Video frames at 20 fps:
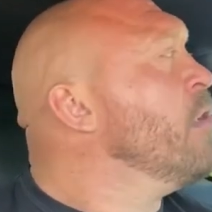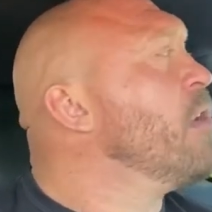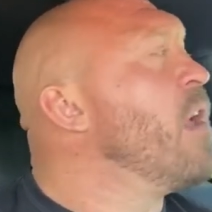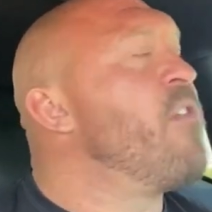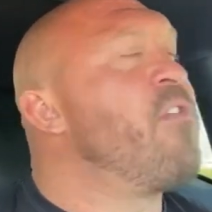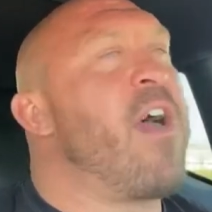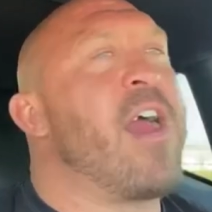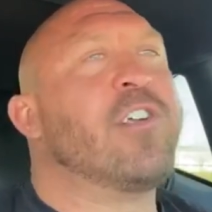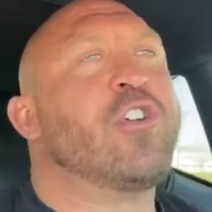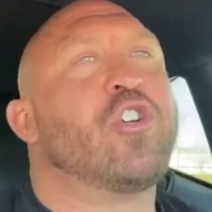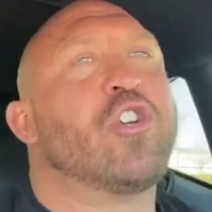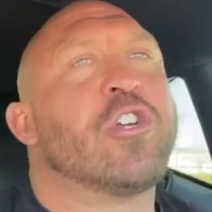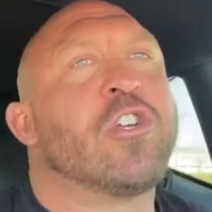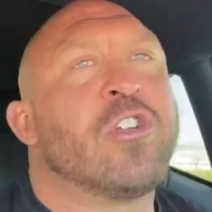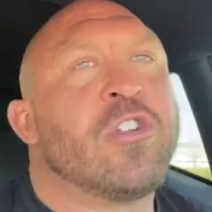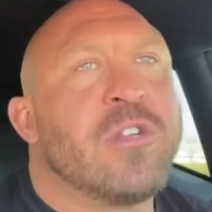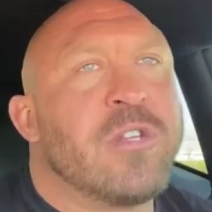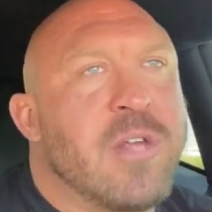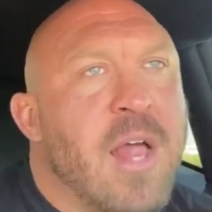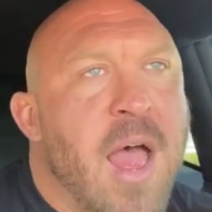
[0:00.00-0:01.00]
if I
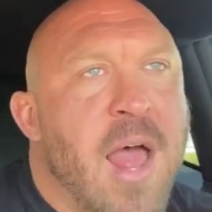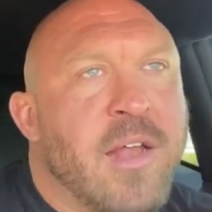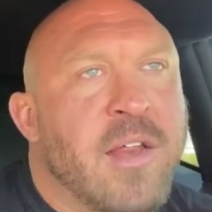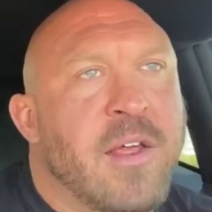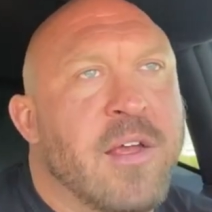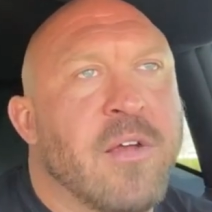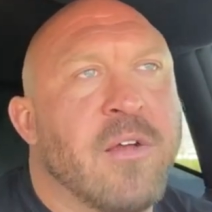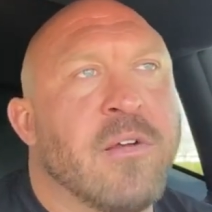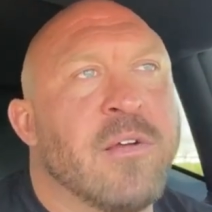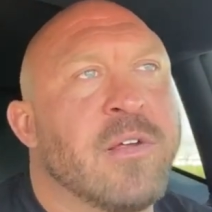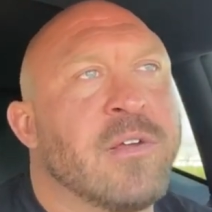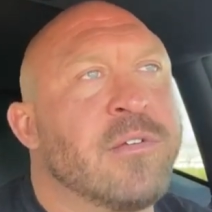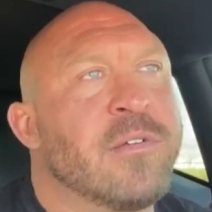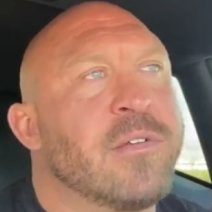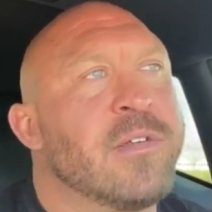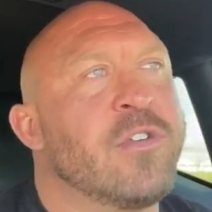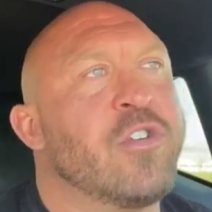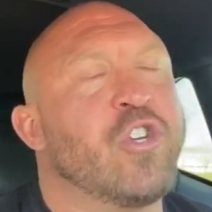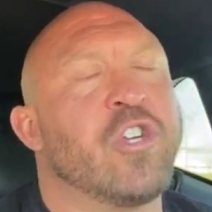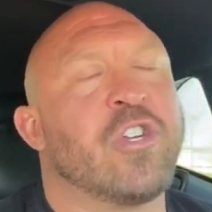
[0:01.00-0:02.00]
just sat here
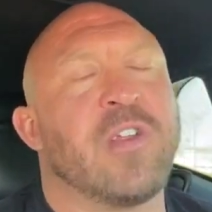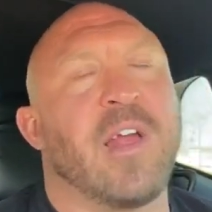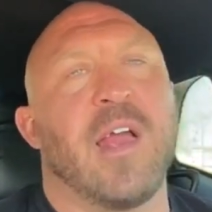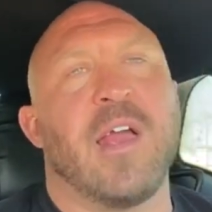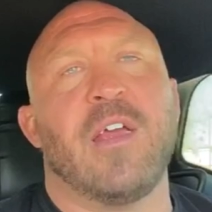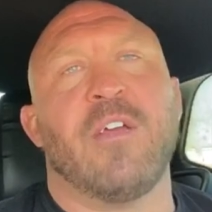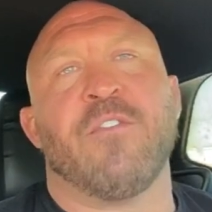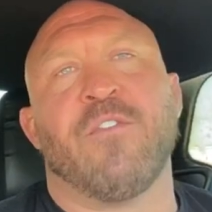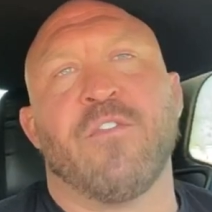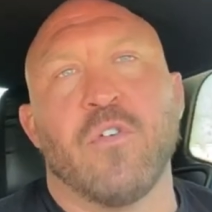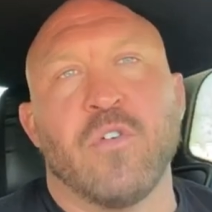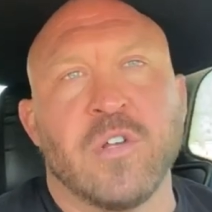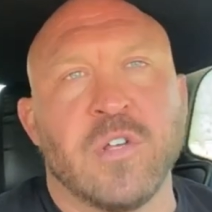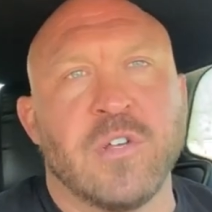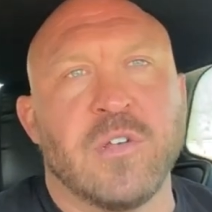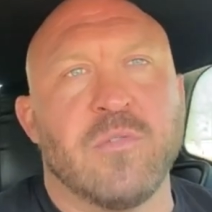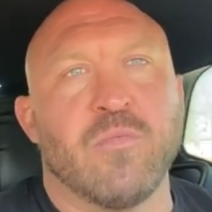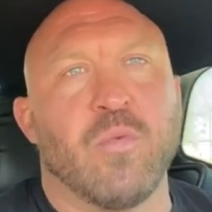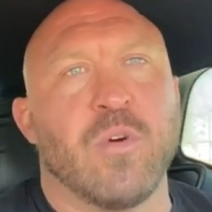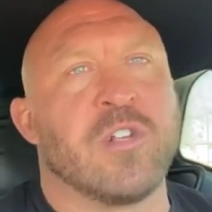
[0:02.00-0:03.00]
and just ate food
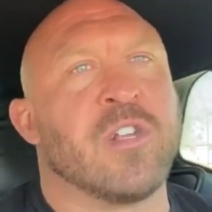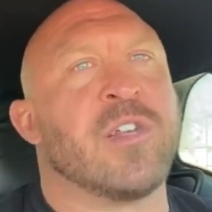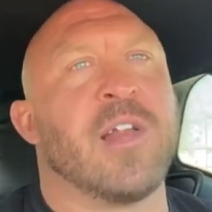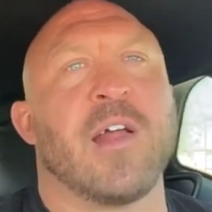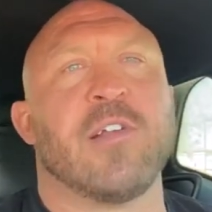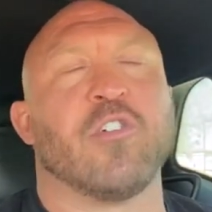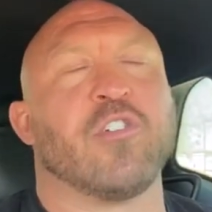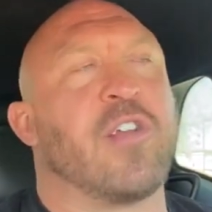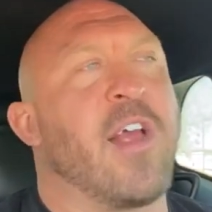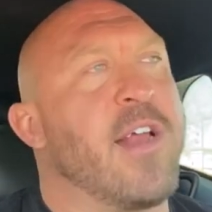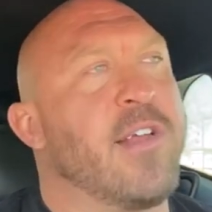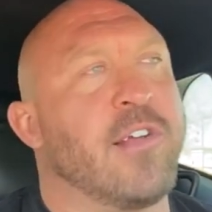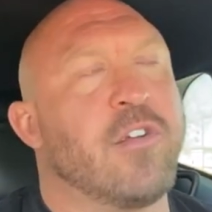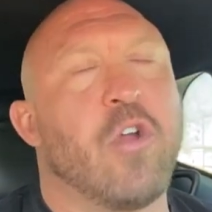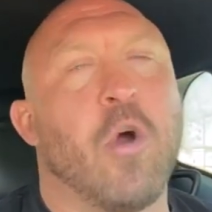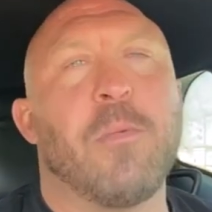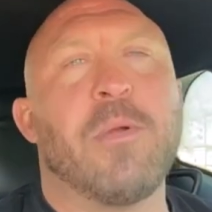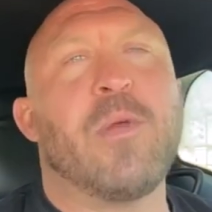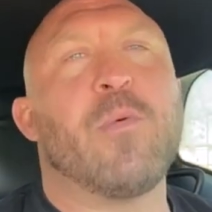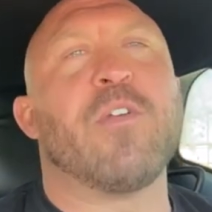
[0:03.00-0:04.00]
and wasn't
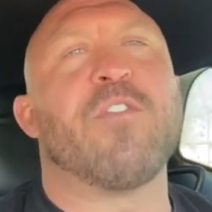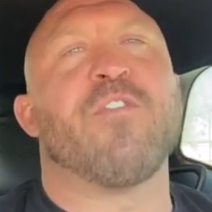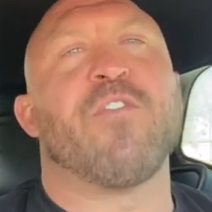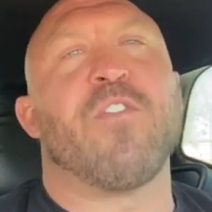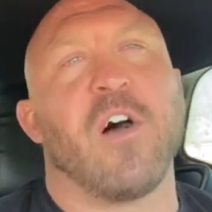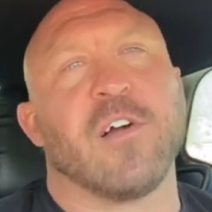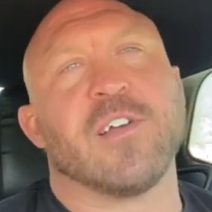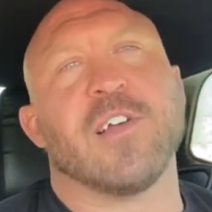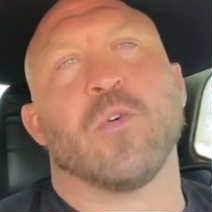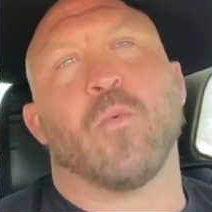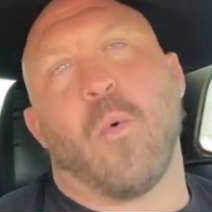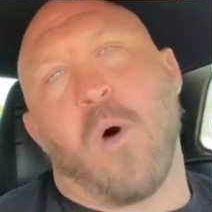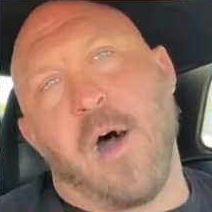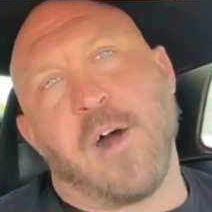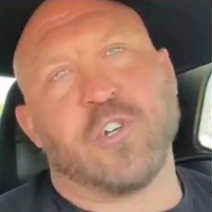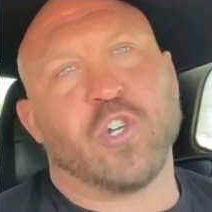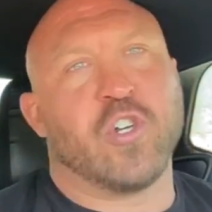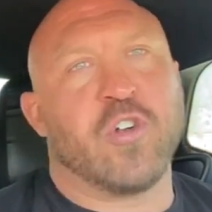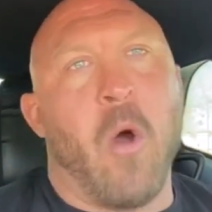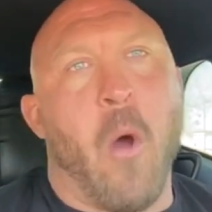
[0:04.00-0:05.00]
entertaining, nobody would fucking
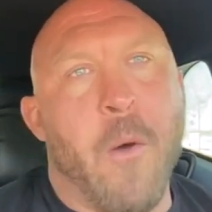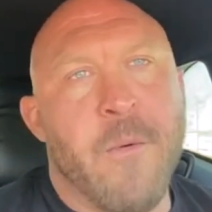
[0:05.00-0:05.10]
watch.